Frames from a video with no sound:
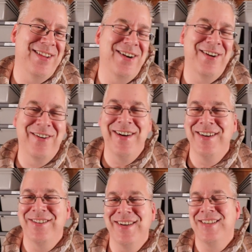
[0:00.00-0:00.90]
their
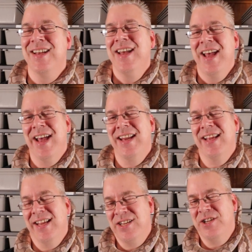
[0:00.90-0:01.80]
green trees and,
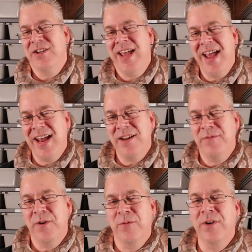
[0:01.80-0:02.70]
and you can
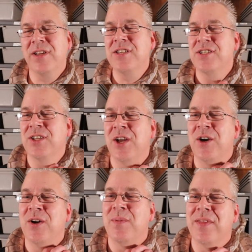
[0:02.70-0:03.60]
if you're really
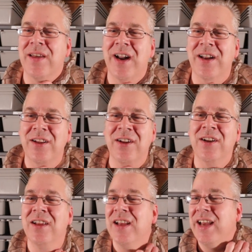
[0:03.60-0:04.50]
slow and
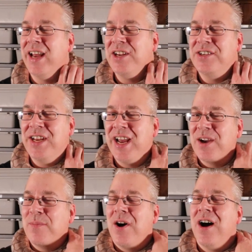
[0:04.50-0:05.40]
methodical and you take
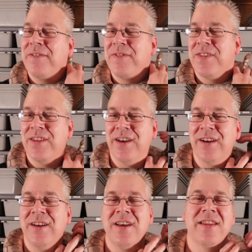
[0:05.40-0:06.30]
them off of
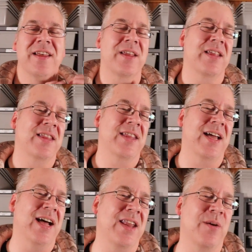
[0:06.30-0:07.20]
the, the, the
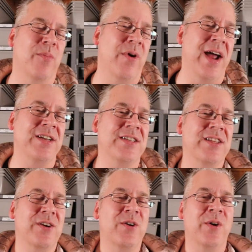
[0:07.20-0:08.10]
kind of the branch
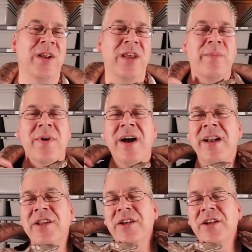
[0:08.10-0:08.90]
that they're coiled up on.